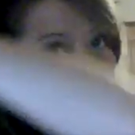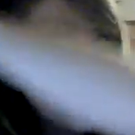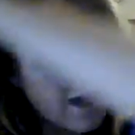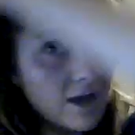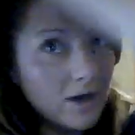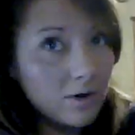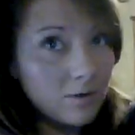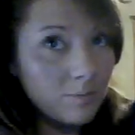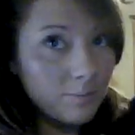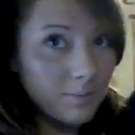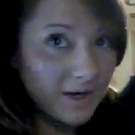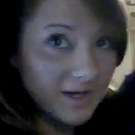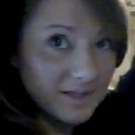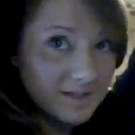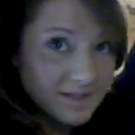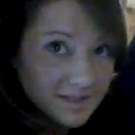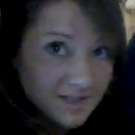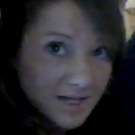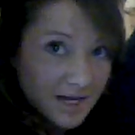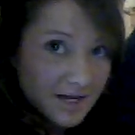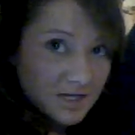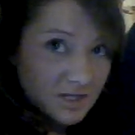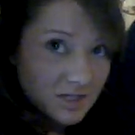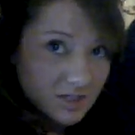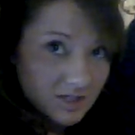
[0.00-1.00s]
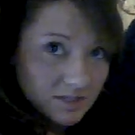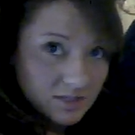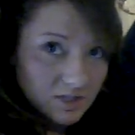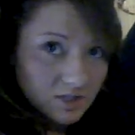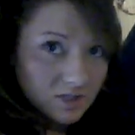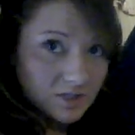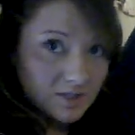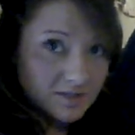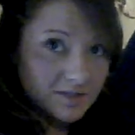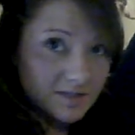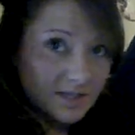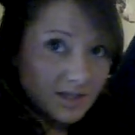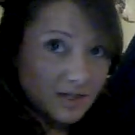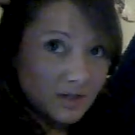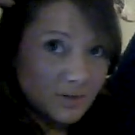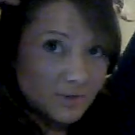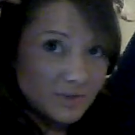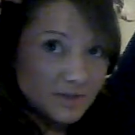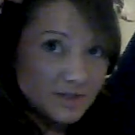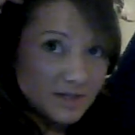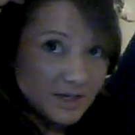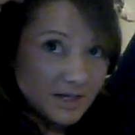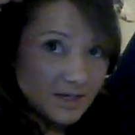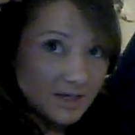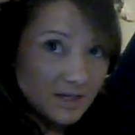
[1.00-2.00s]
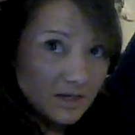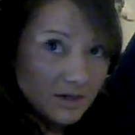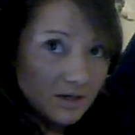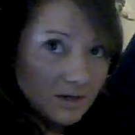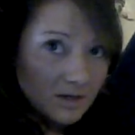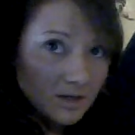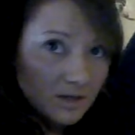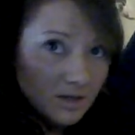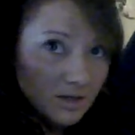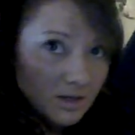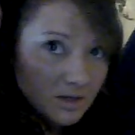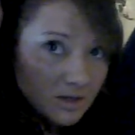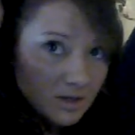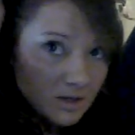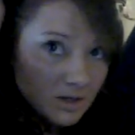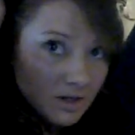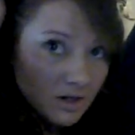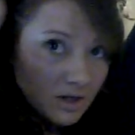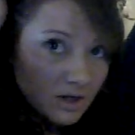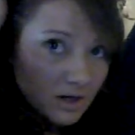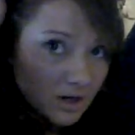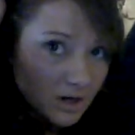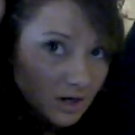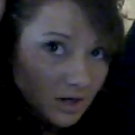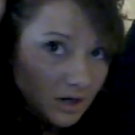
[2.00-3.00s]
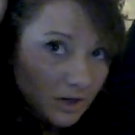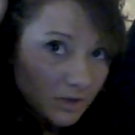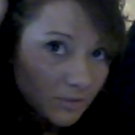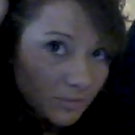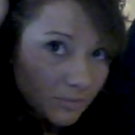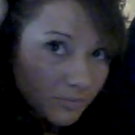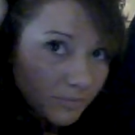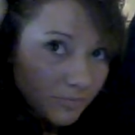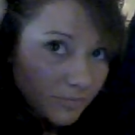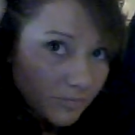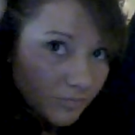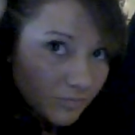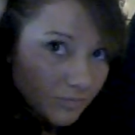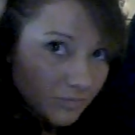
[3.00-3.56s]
down by sections just like we did. But